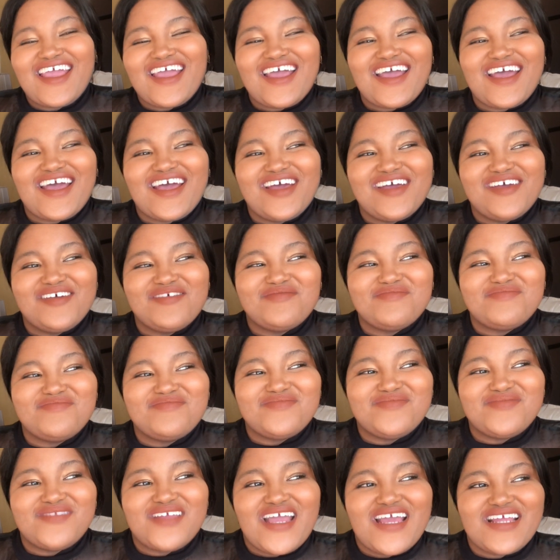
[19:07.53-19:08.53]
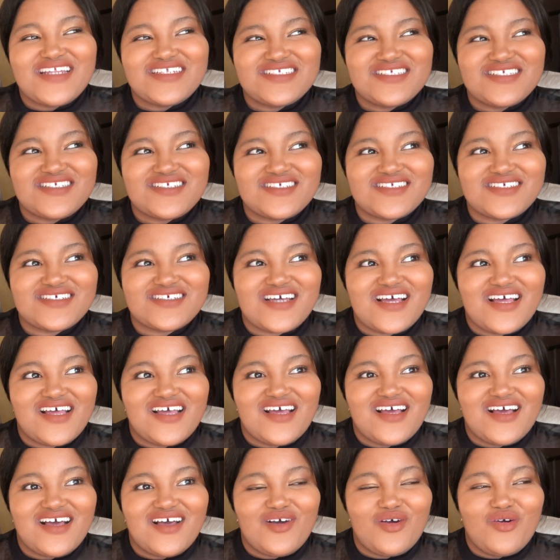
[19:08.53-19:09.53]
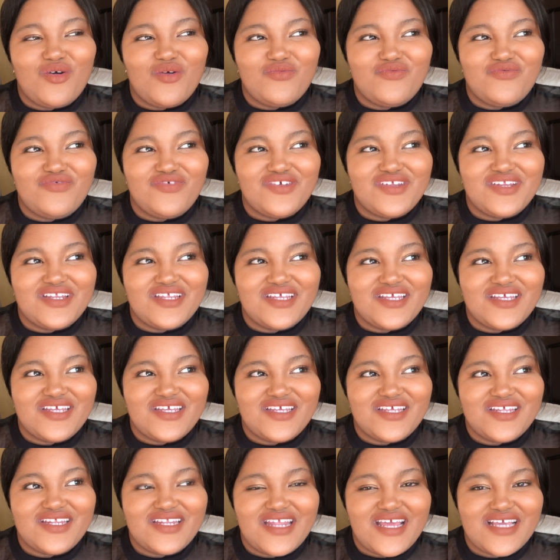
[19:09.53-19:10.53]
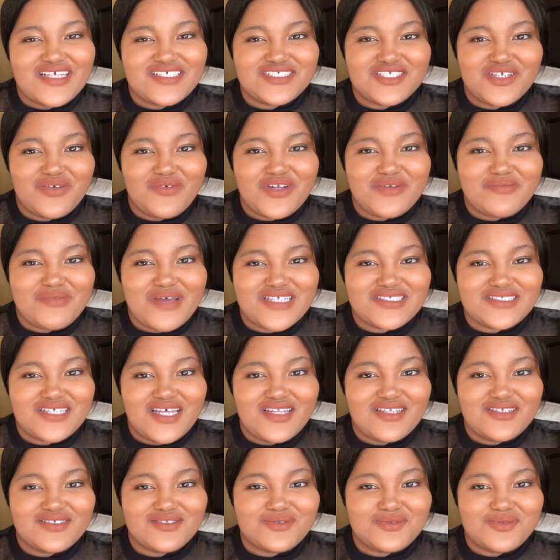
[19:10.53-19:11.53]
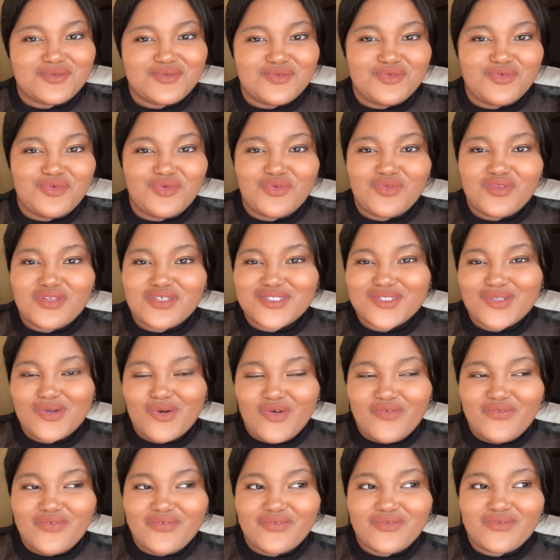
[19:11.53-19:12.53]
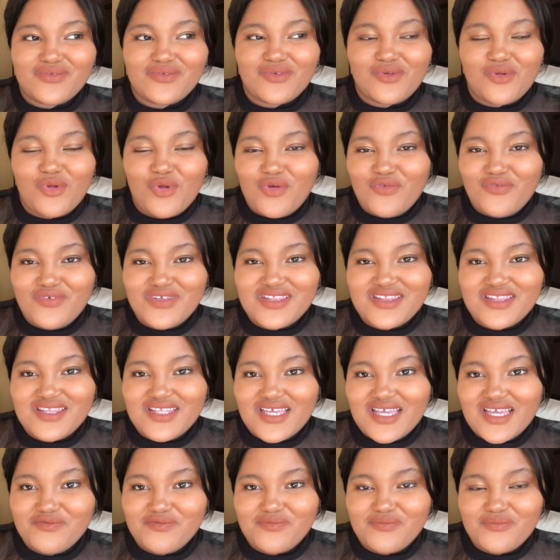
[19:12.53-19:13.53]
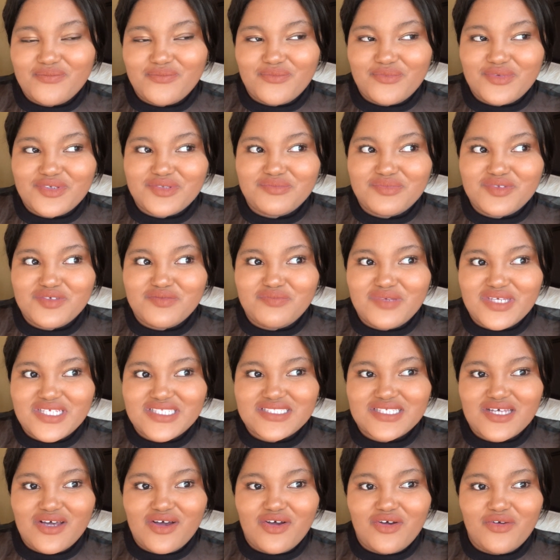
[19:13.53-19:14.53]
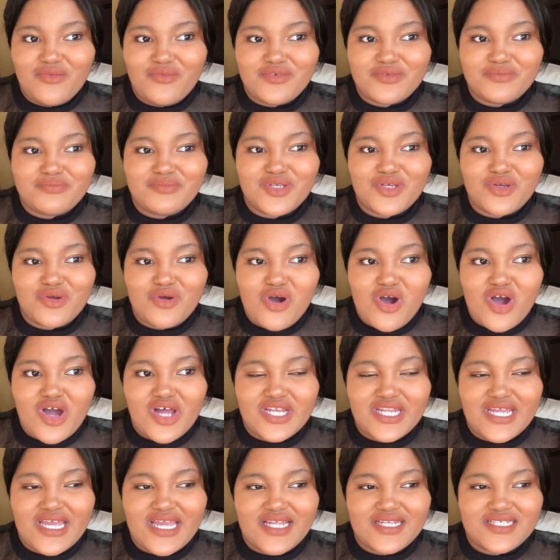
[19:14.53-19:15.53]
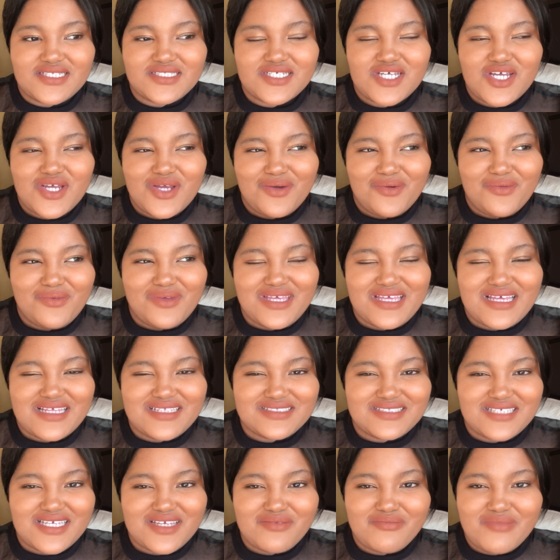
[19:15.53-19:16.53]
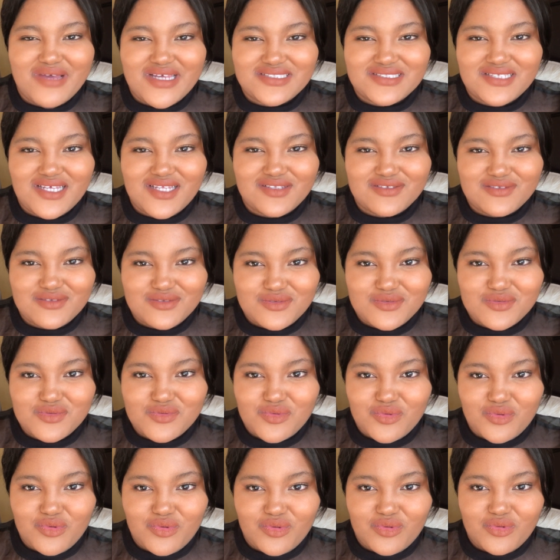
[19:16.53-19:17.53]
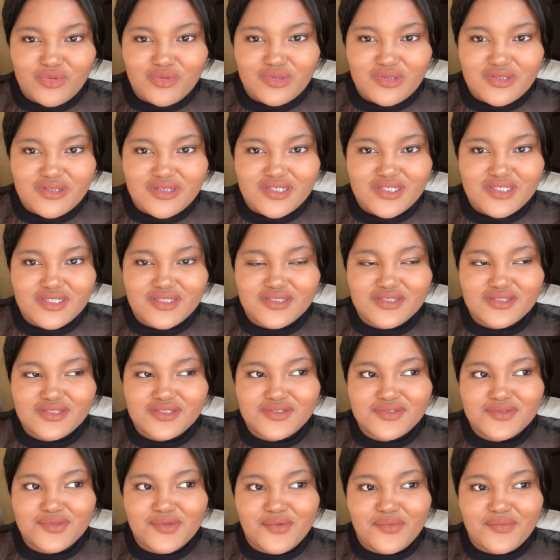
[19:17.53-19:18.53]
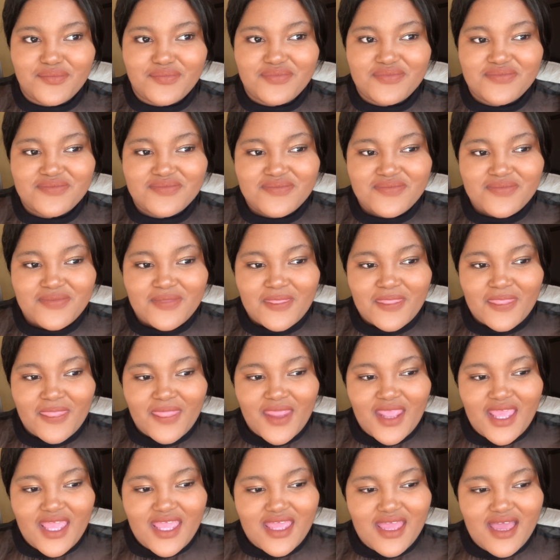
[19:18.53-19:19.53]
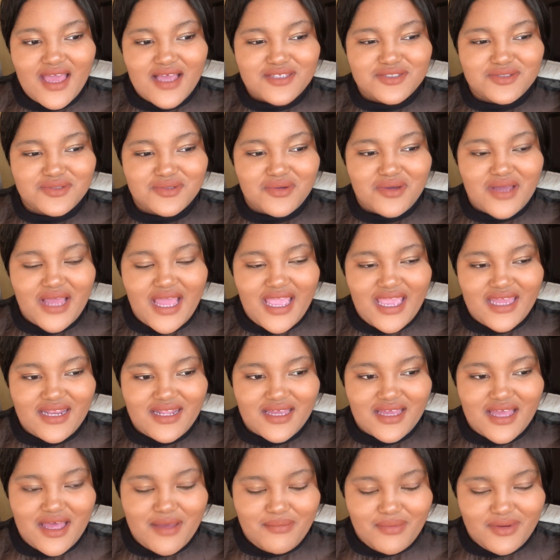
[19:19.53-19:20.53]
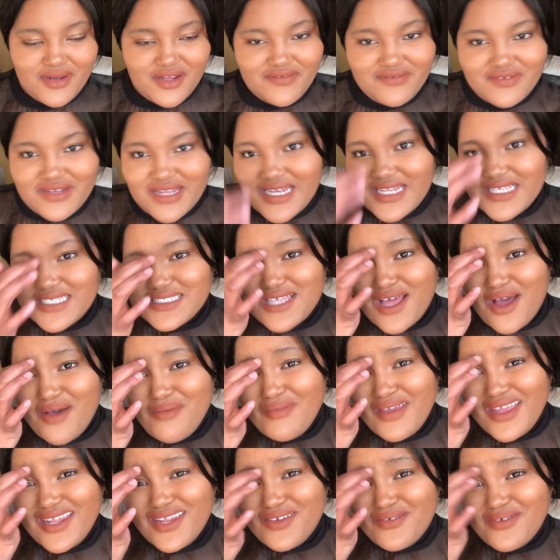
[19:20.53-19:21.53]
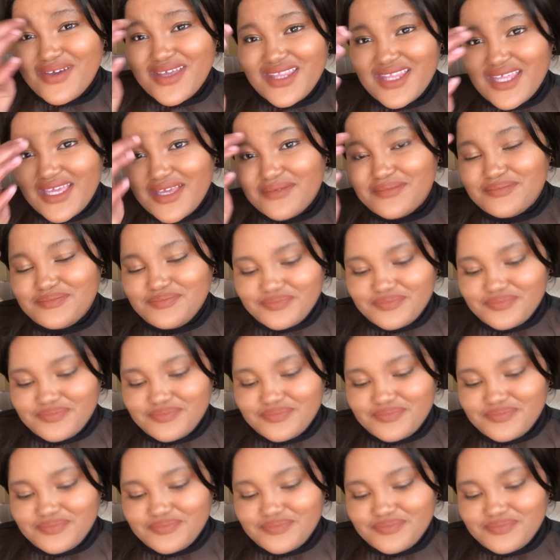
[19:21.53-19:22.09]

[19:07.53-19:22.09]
And hopefully next year, when my son is two, this whole COVID thing would be better, would be gone, and we can take my son to school. So yeah, so I had a couple of nannies. How many were there?